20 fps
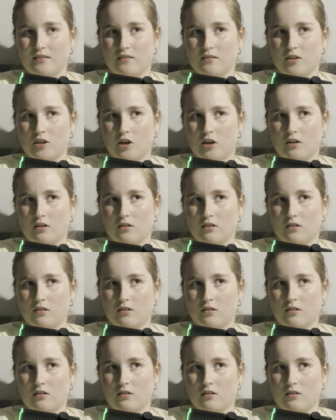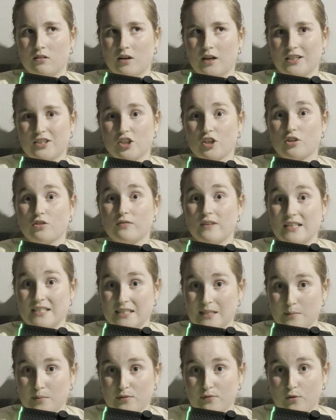No, I took 3
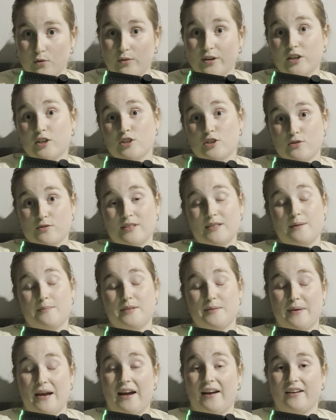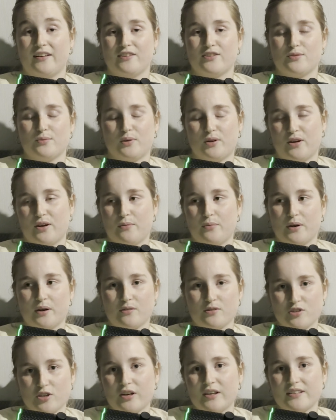steps forward and 2 steps back is what I
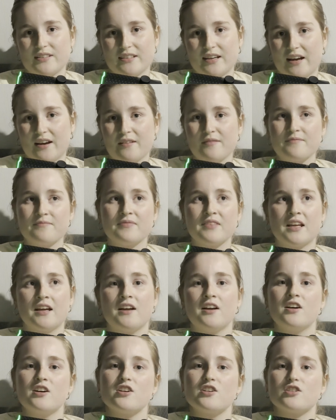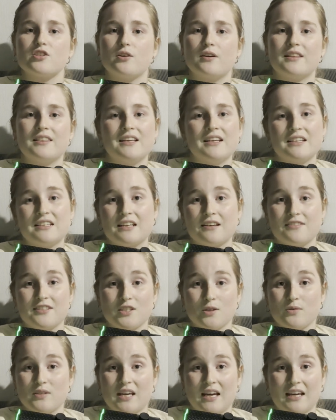was trying to say. So in the end, I've
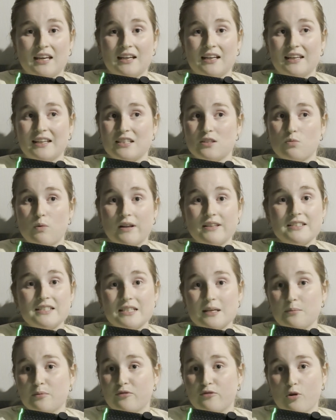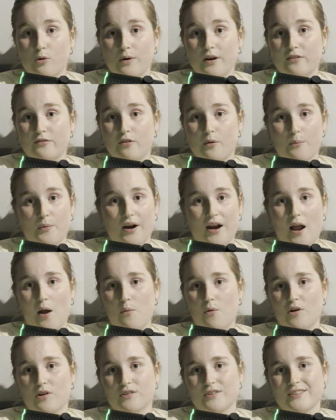still taken at least 1 step forward from where I
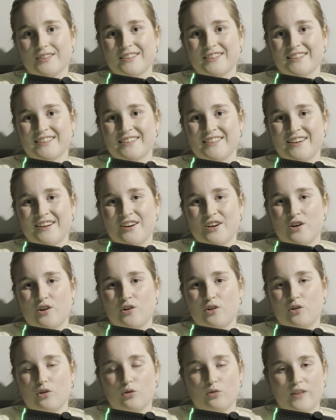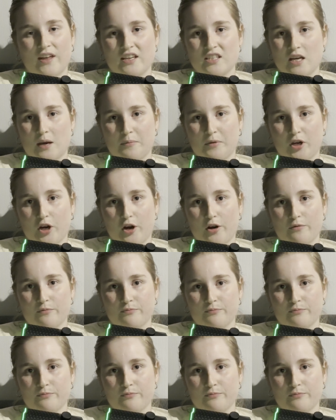was all that time ago.